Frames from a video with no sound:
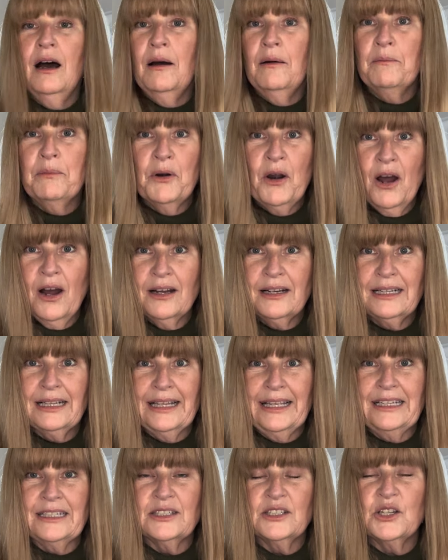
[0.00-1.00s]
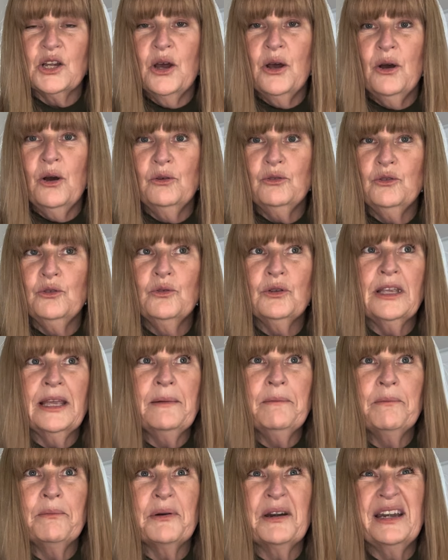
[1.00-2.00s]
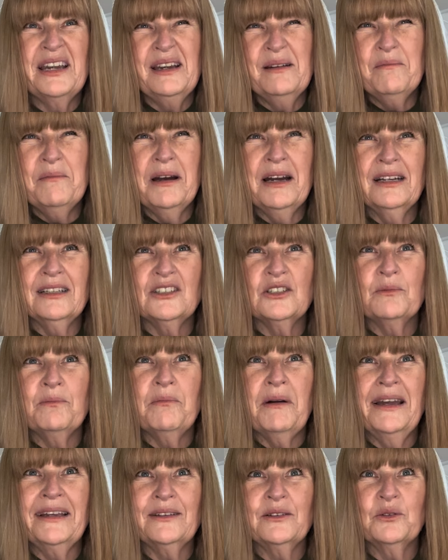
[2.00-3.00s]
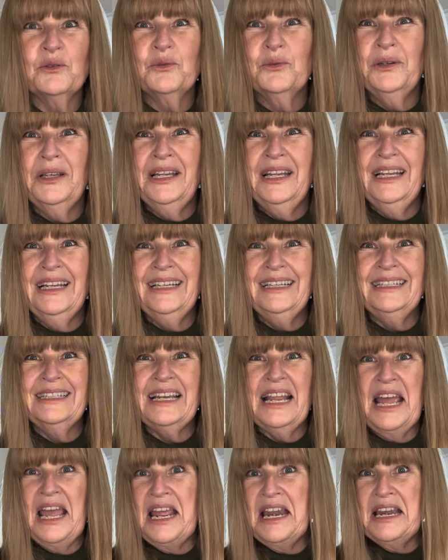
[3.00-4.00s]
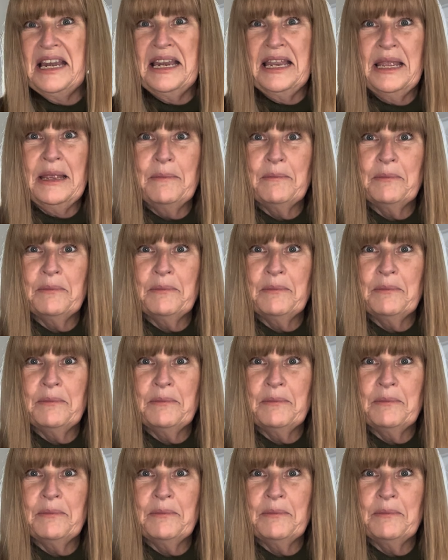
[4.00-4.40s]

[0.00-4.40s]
broccoli. So you can pretty much microgreen any